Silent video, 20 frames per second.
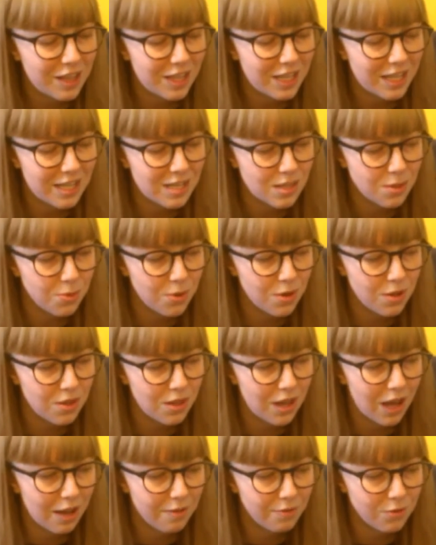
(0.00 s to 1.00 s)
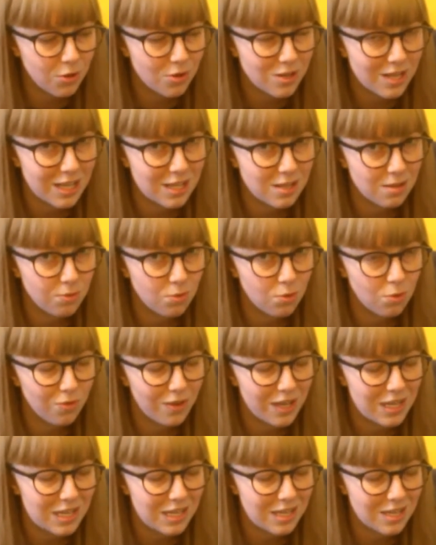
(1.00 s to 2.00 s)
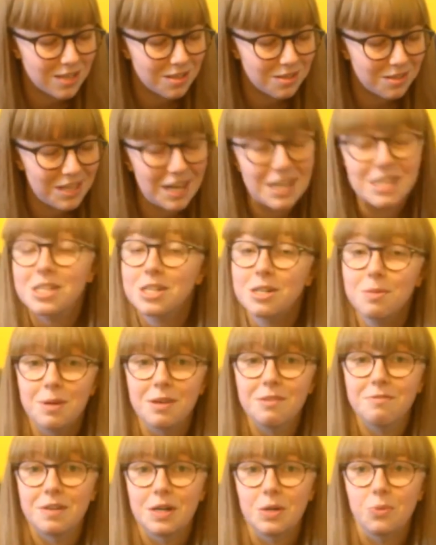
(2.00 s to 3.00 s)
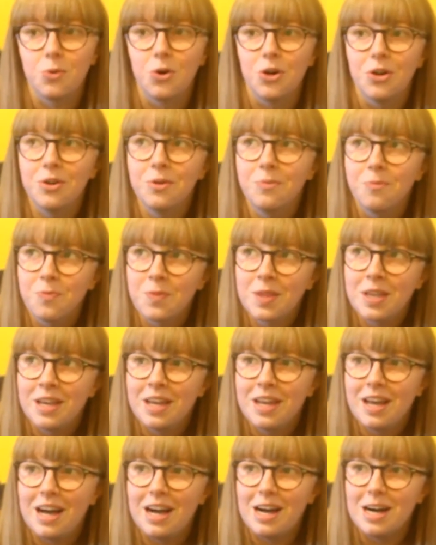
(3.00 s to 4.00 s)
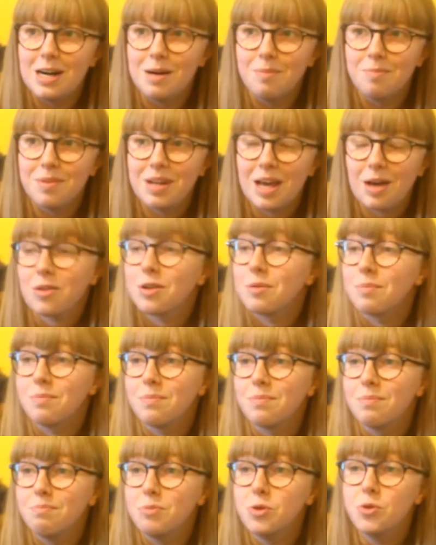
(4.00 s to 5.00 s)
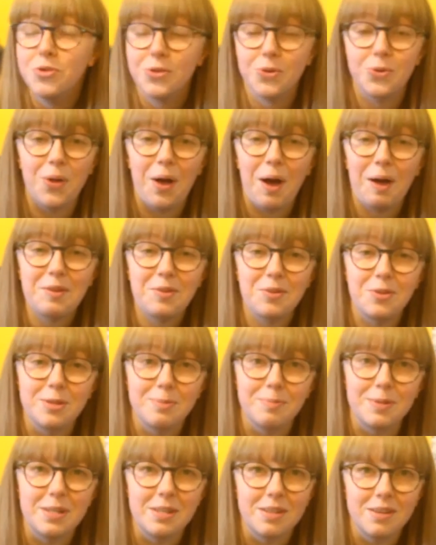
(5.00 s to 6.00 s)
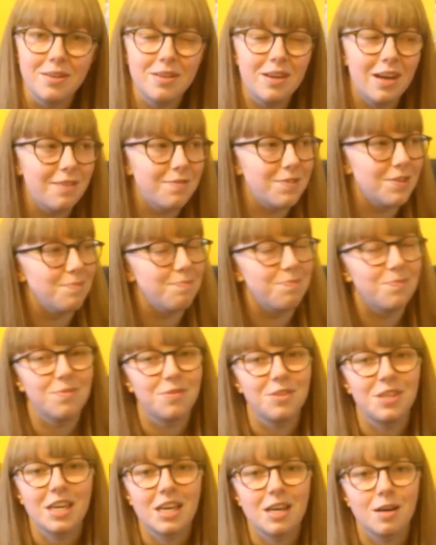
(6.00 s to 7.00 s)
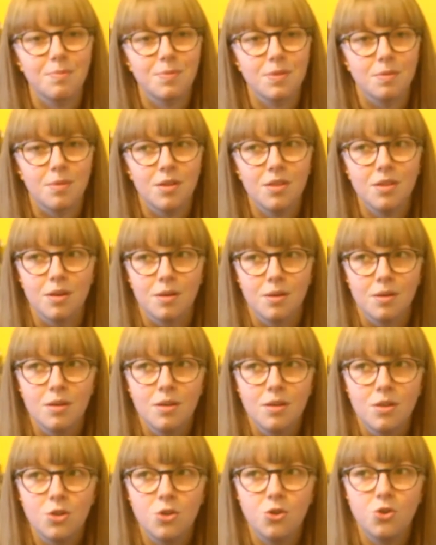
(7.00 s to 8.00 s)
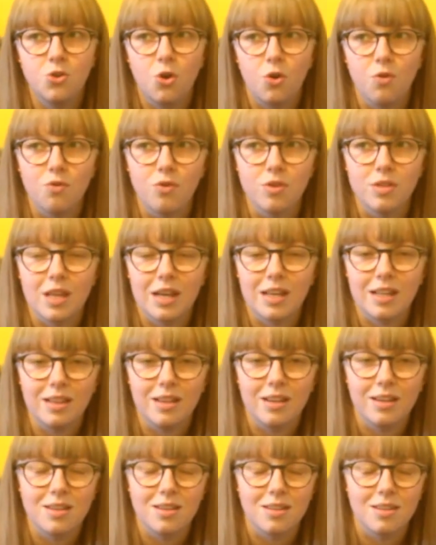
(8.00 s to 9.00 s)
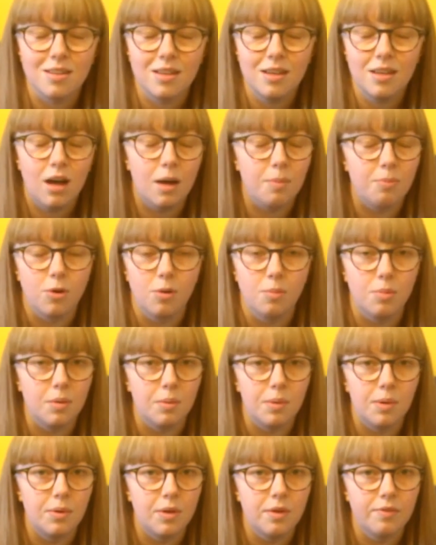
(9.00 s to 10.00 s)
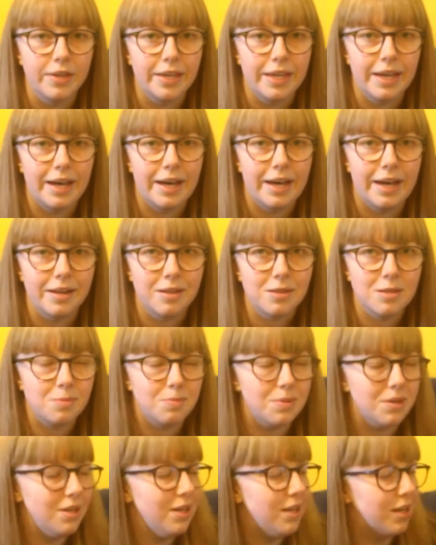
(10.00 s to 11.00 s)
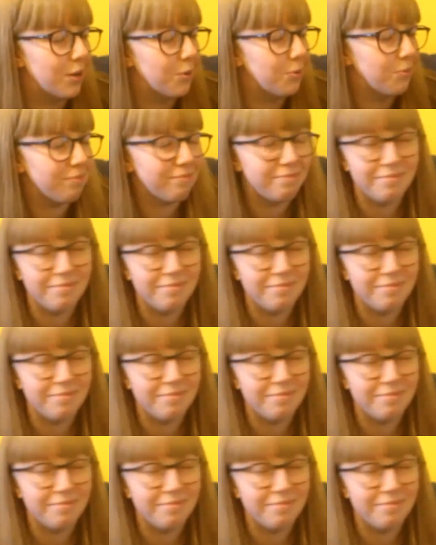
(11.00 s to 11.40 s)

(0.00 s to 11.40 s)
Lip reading: I think is the one that I've got tickets for already. That's going to be a fun one. Now that Musical Heist has been done, I have to think up some other genres that I'd like to see. I probably won't even get asked, but you know.